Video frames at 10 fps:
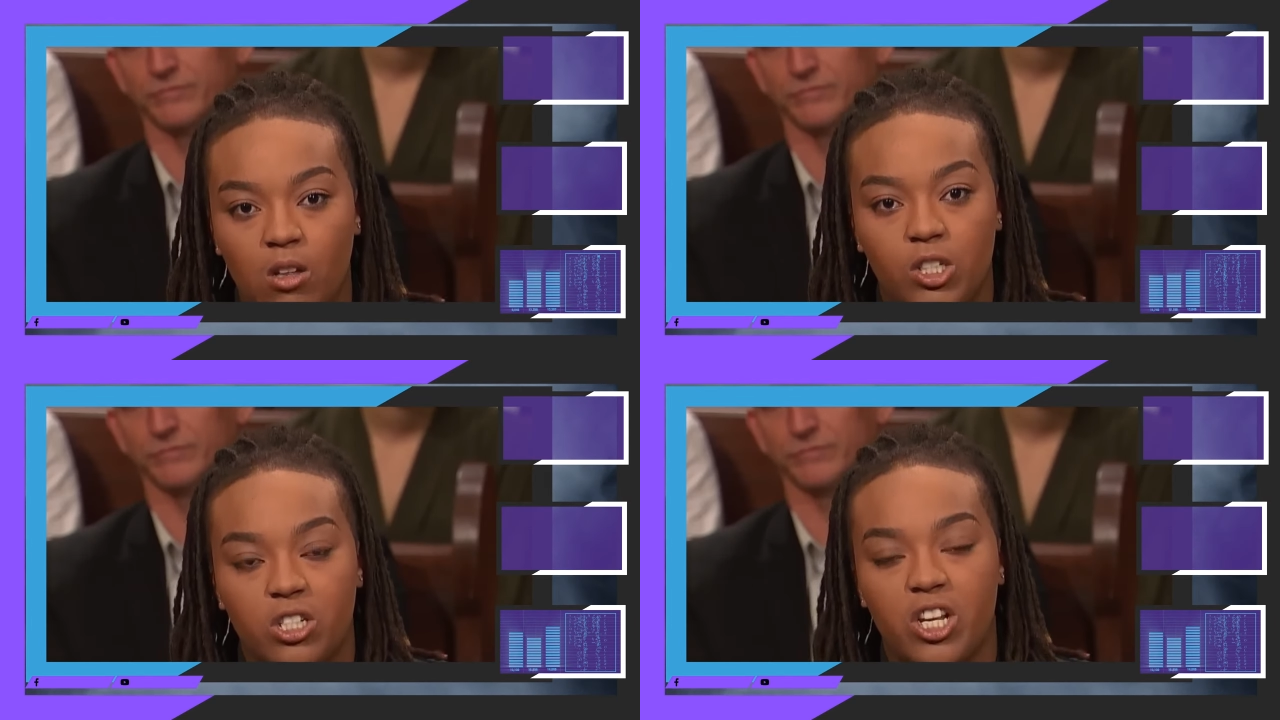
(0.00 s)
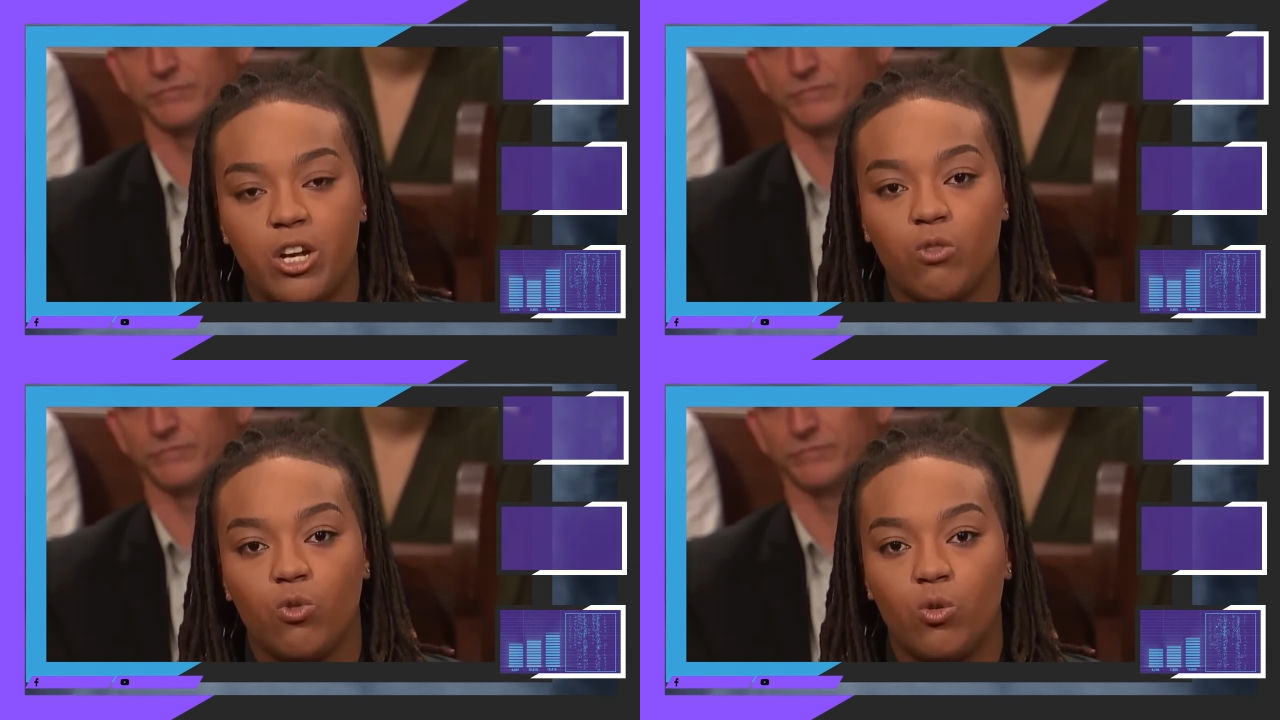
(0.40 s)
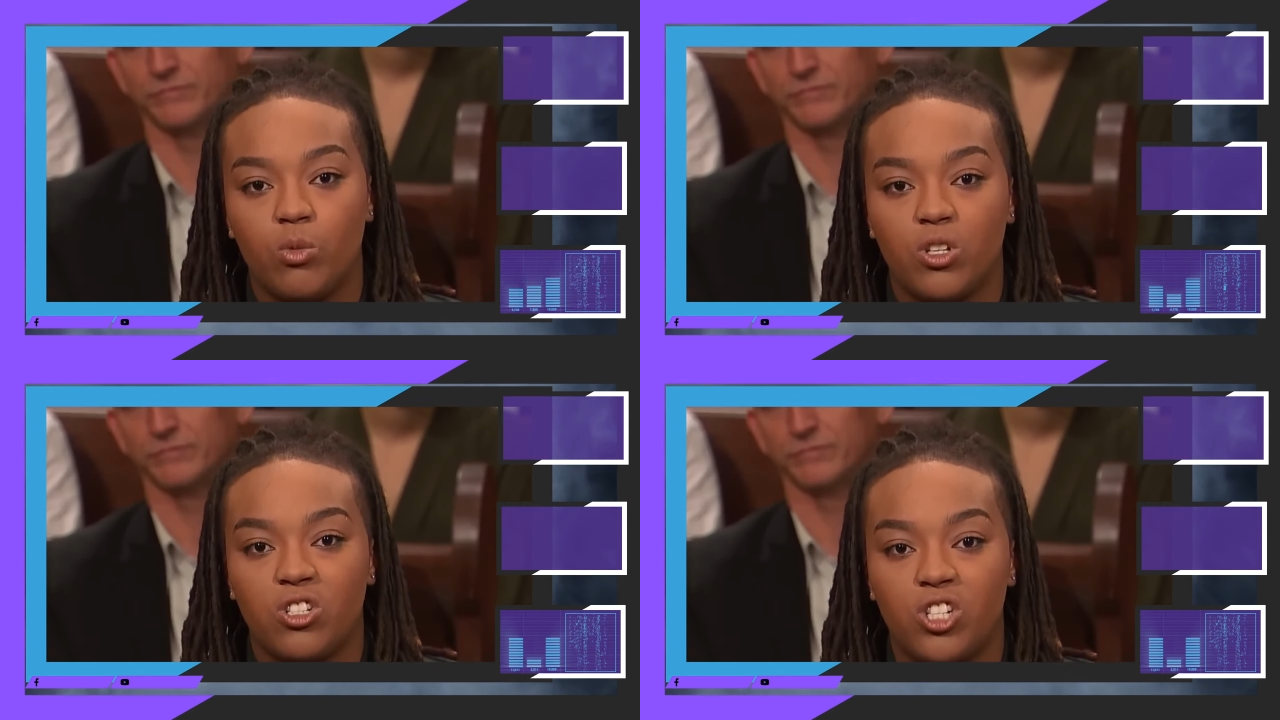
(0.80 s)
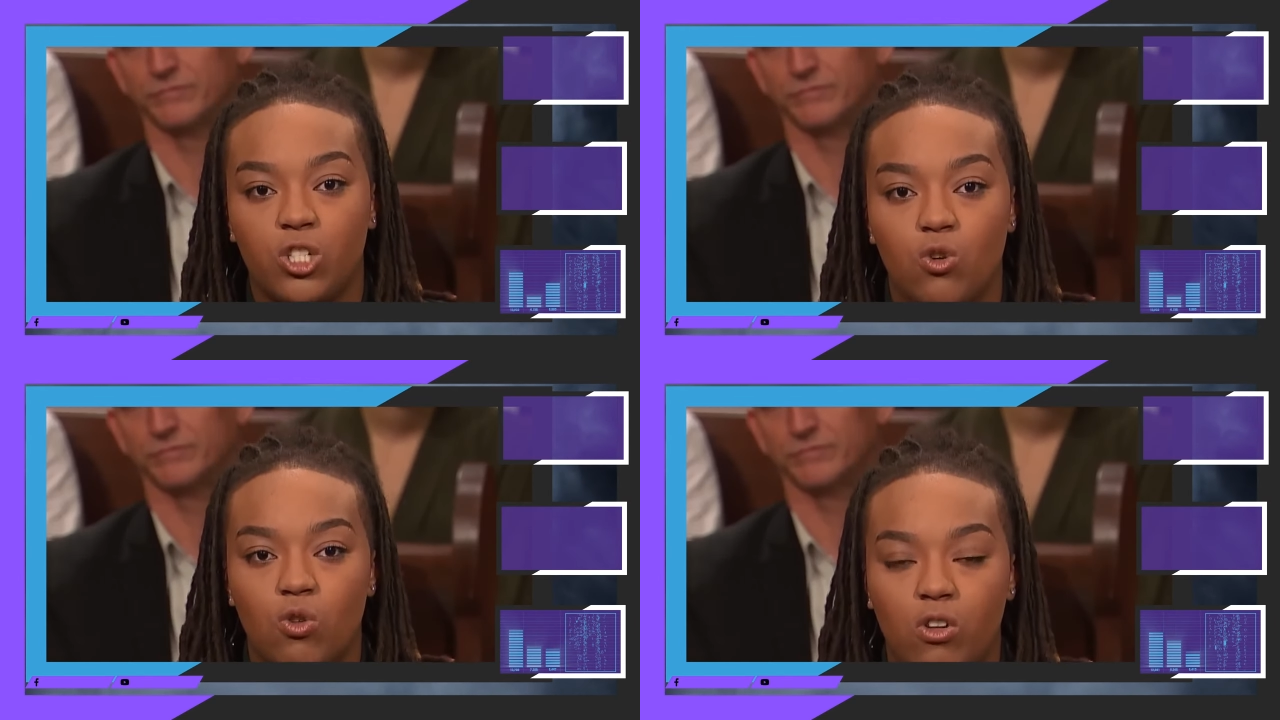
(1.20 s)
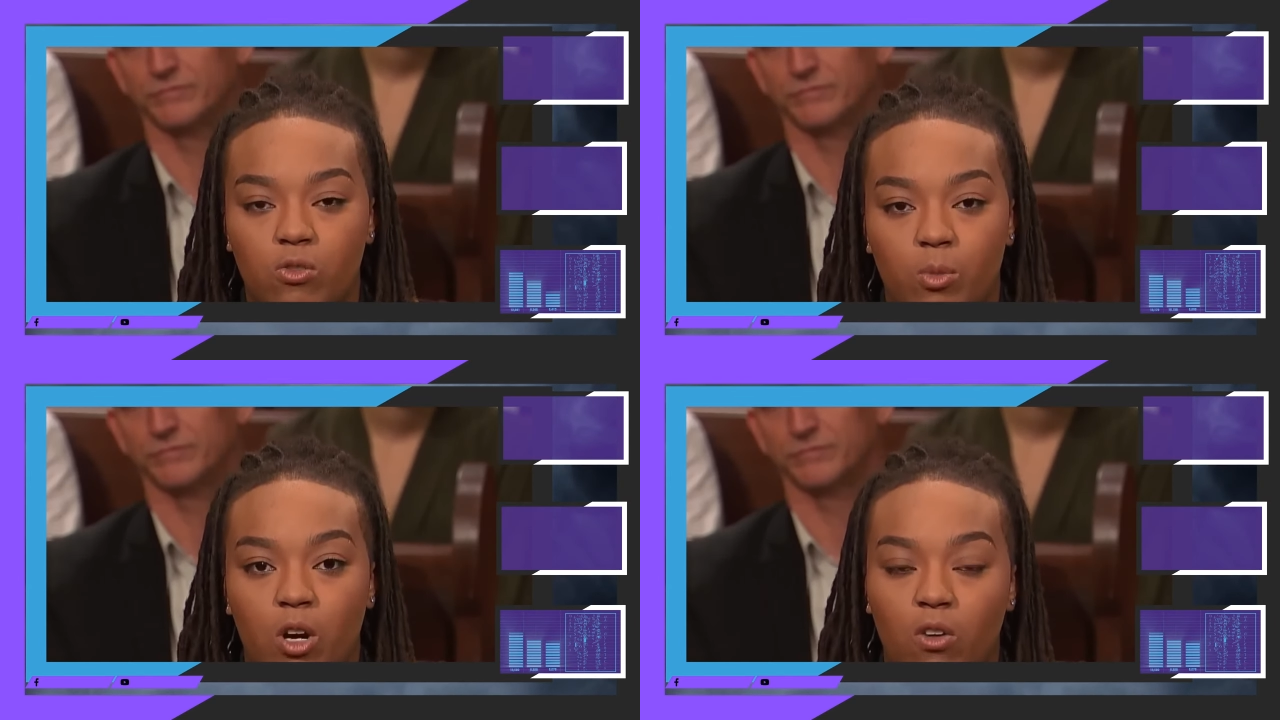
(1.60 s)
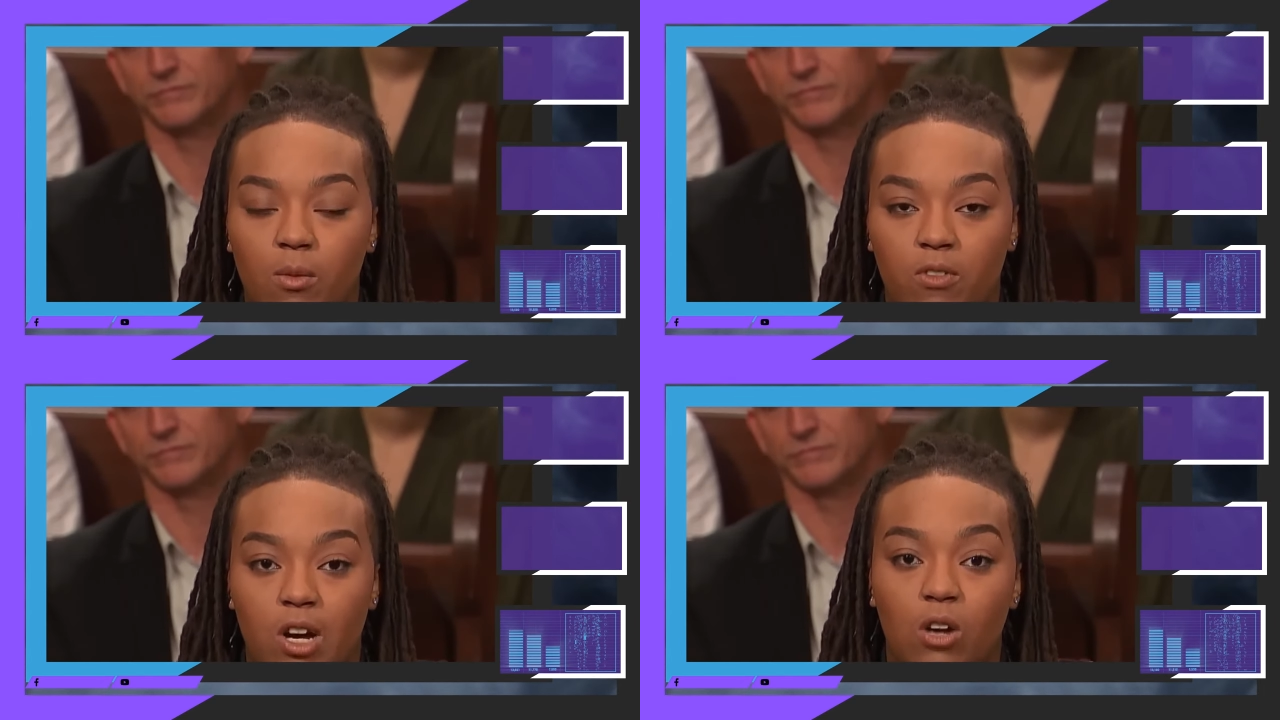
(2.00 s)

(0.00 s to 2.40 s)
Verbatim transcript: Just hearing rumors, just going over my grandmother's